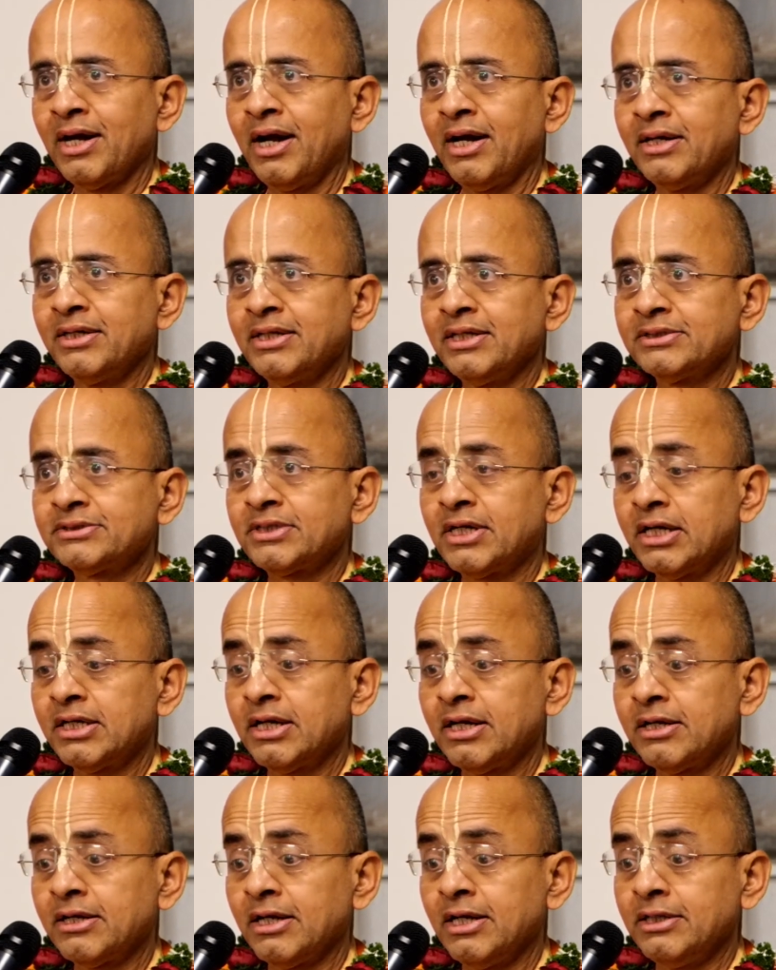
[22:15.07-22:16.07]
And they
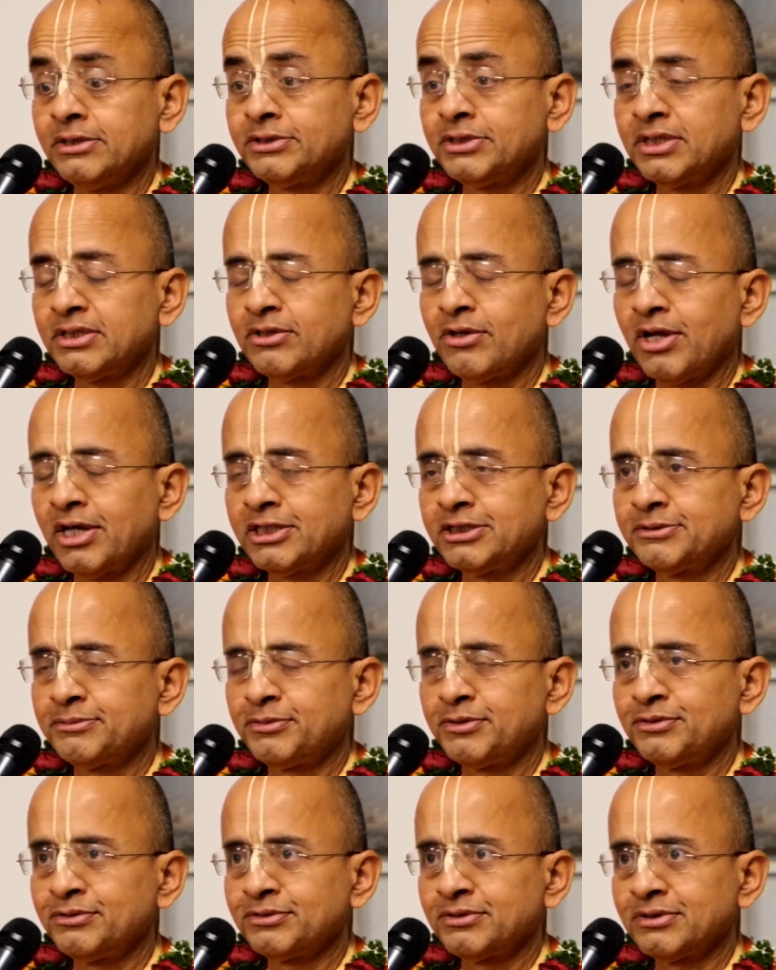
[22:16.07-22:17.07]
started relishing knowledge
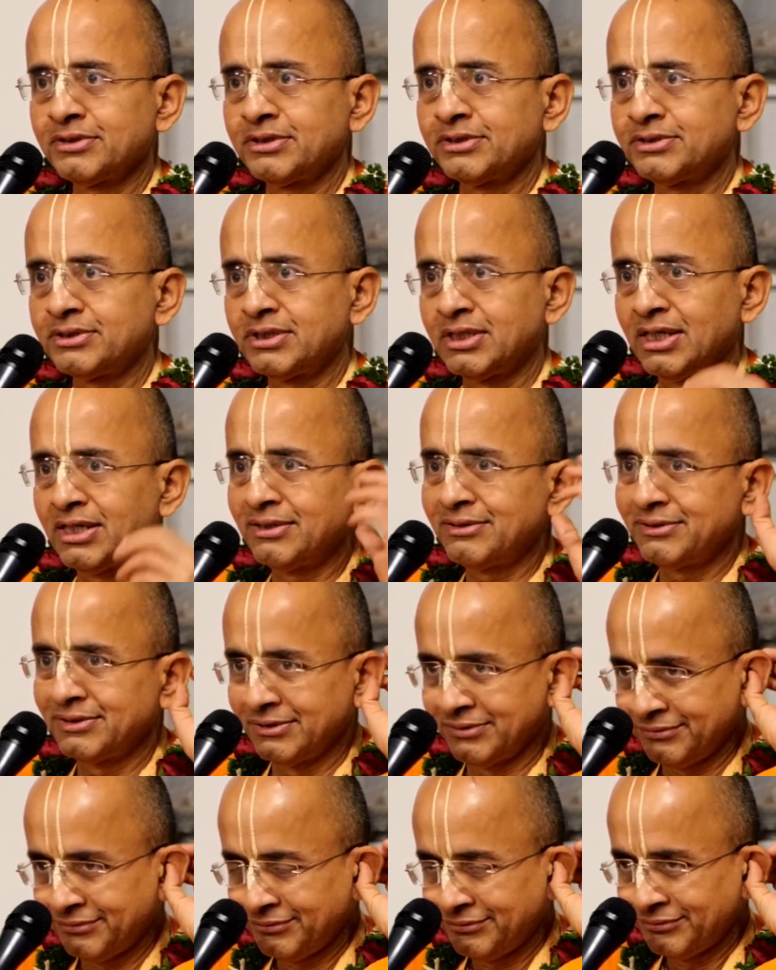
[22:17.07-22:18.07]
about
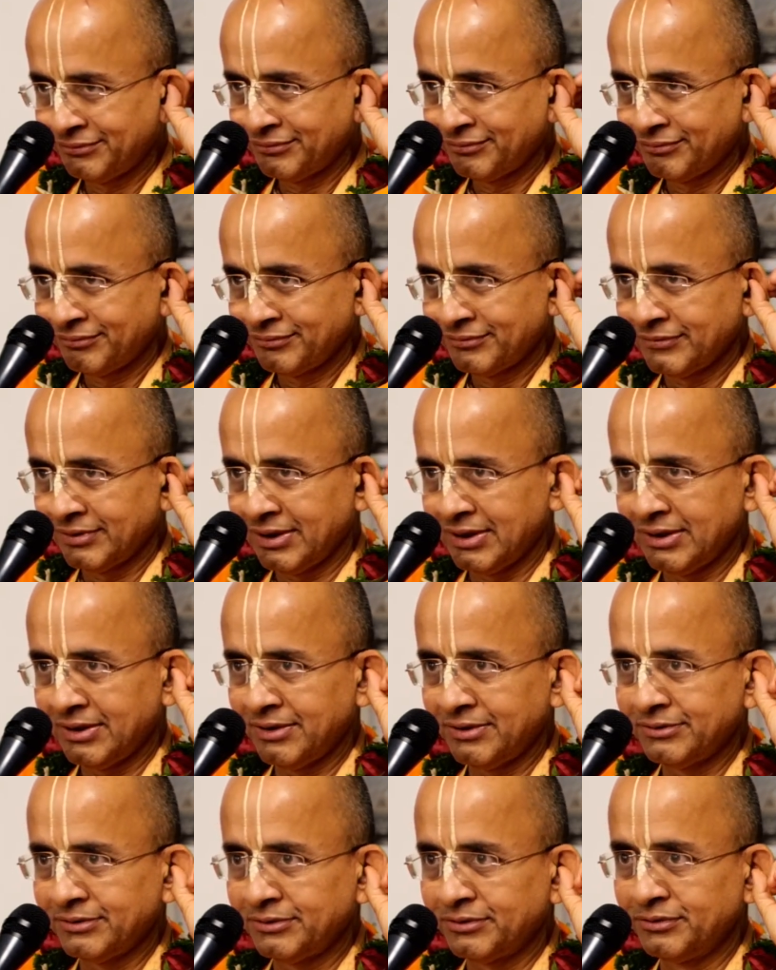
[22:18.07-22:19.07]
Krishna,
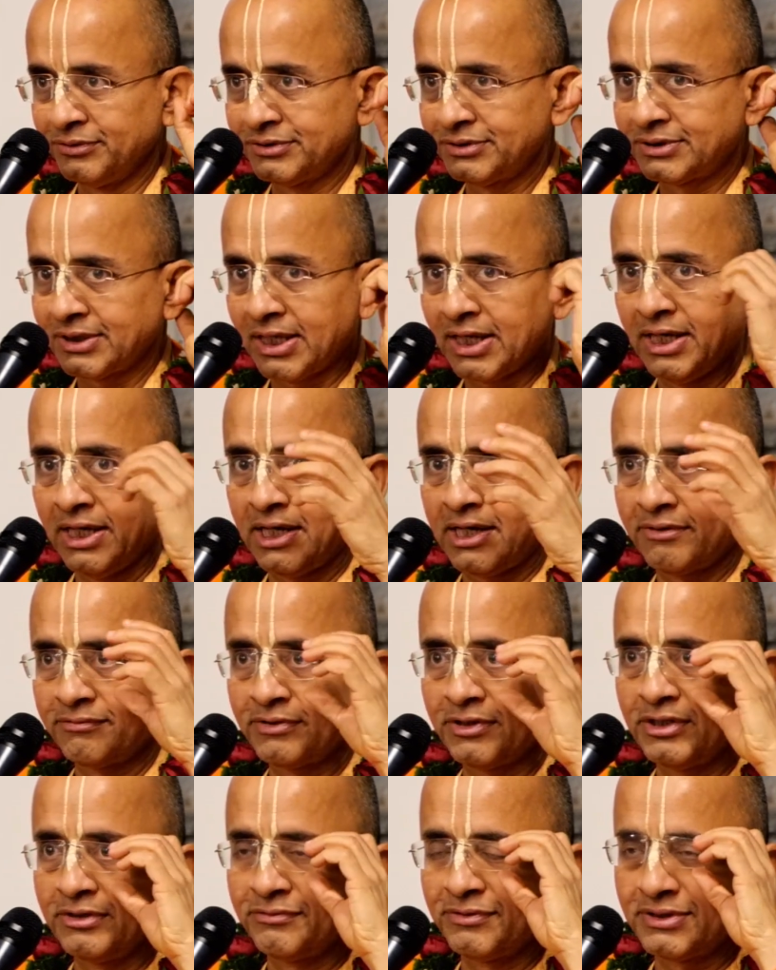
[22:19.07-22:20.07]
who is the creator
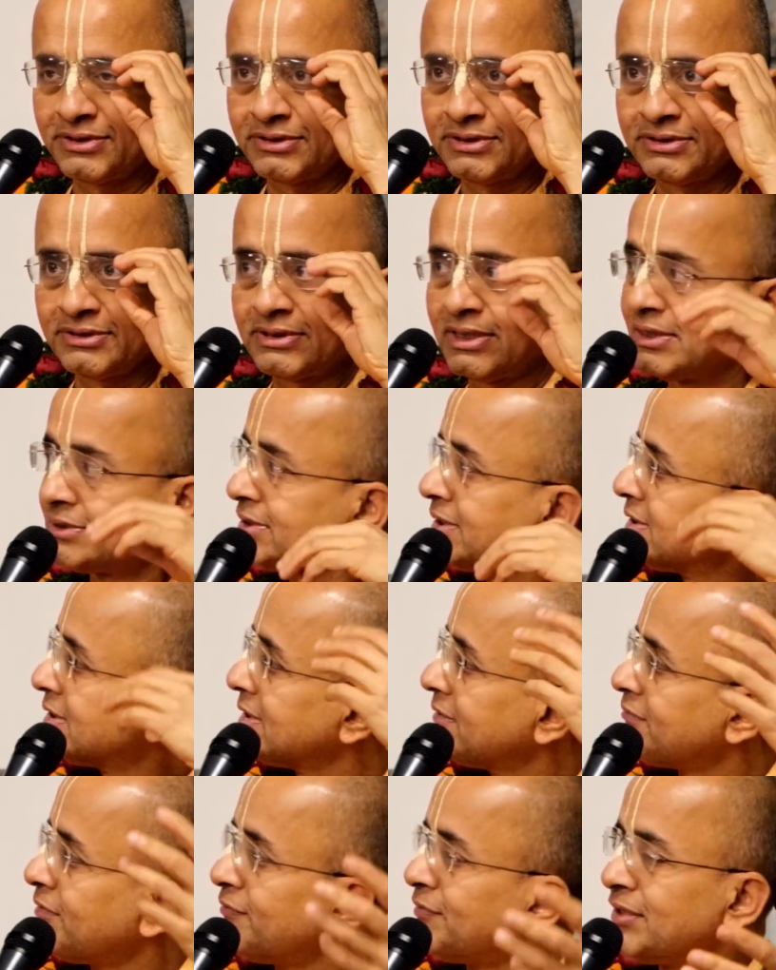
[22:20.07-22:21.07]
of the universe, is the
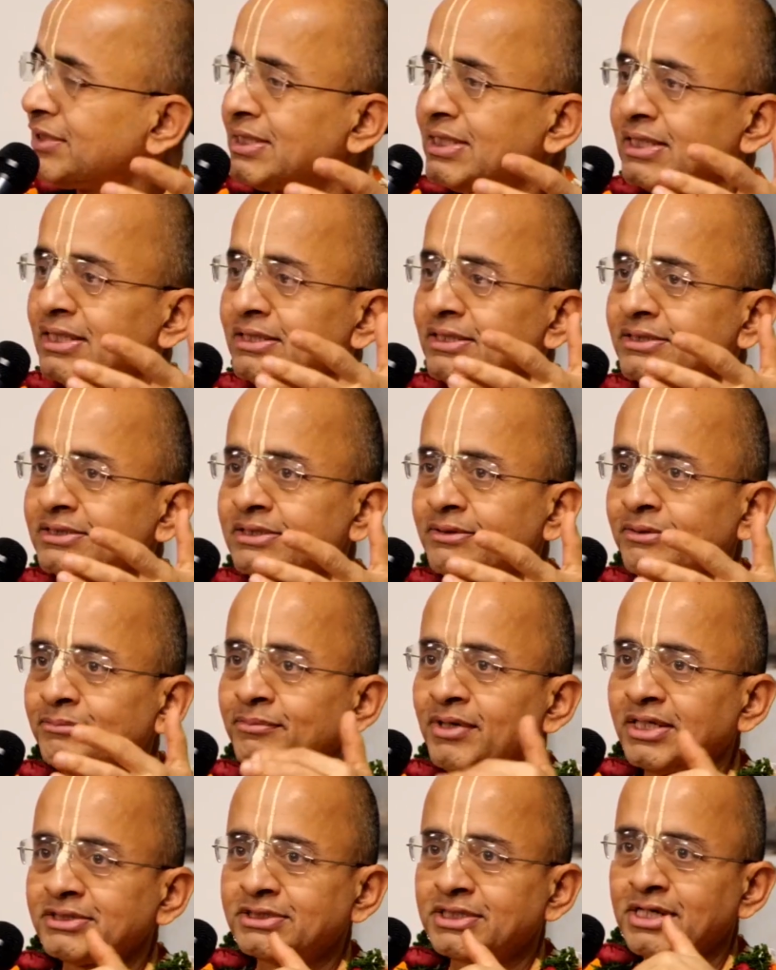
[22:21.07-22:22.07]
essence of everything, is
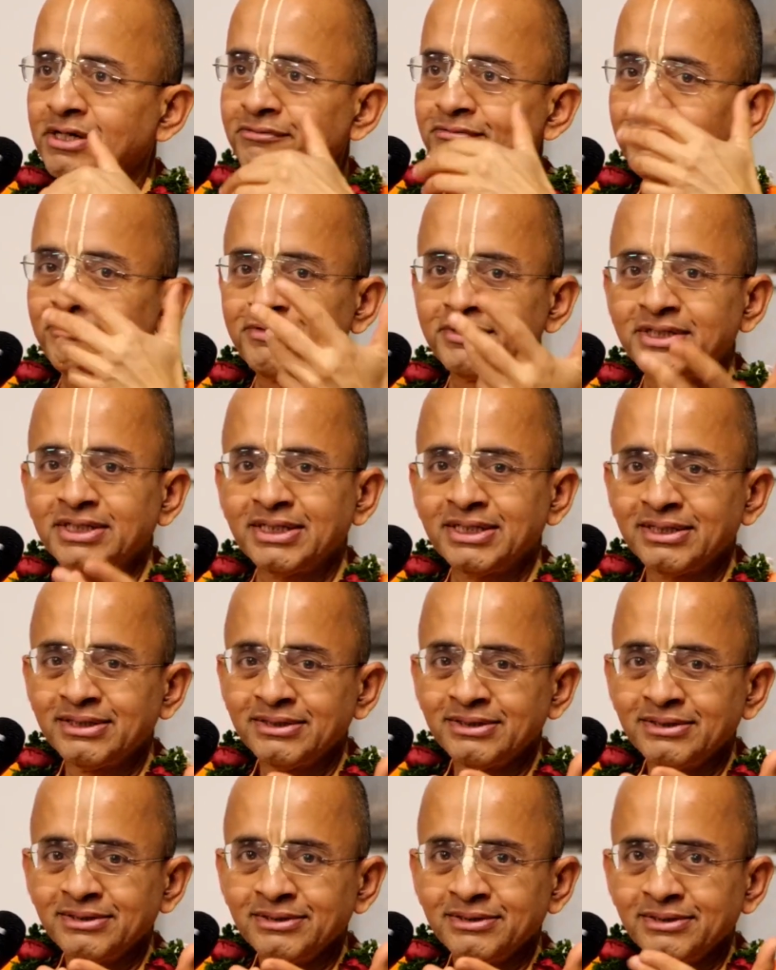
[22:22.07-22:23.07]
the master of everything.
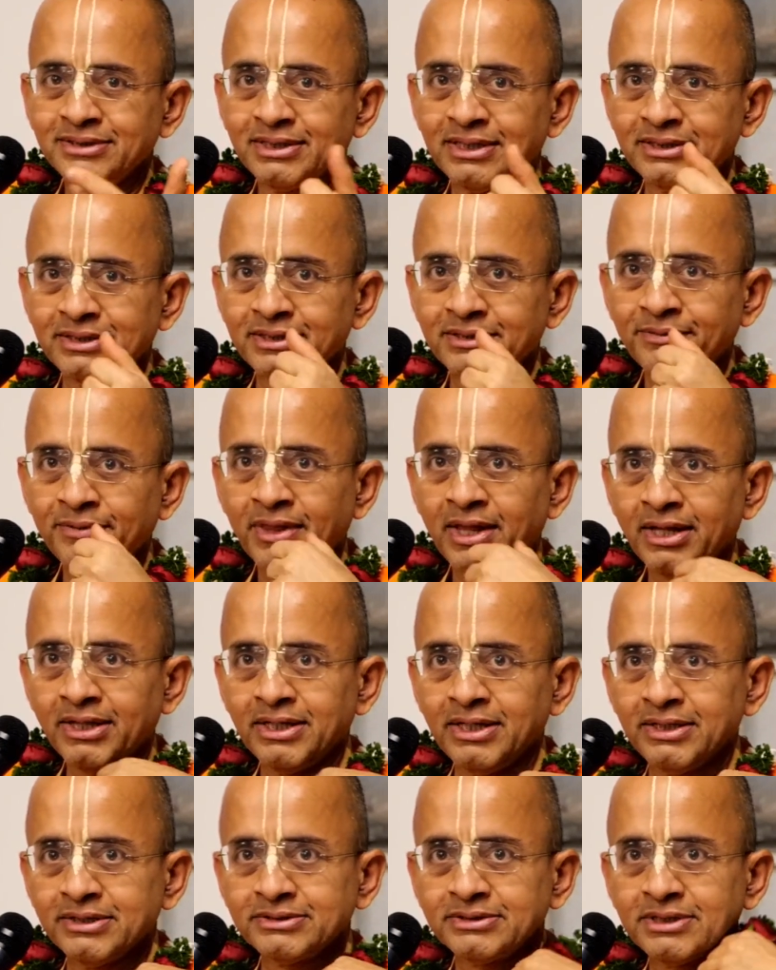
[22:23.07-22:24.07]

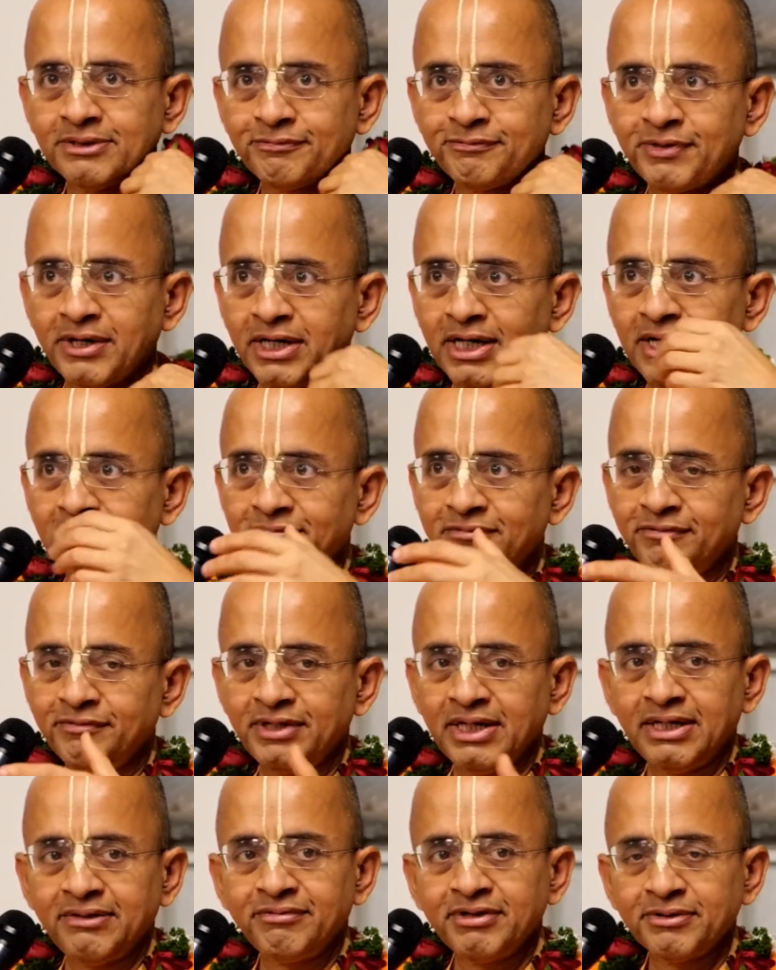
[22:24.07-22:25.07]
He is the friend of
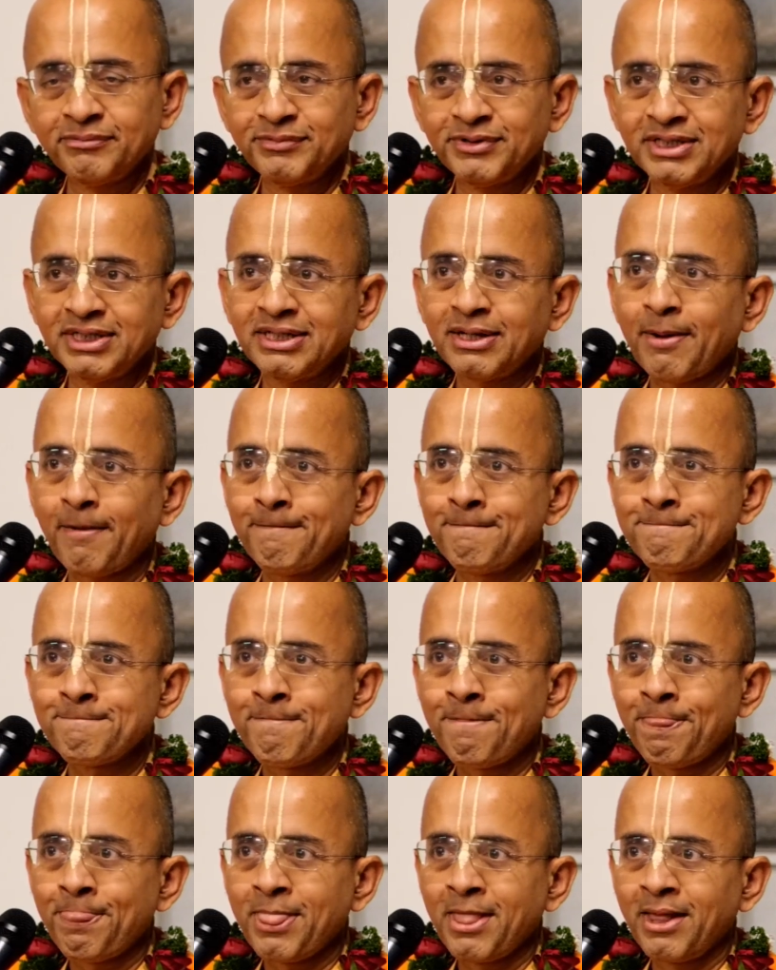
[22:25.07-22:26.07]
every living being.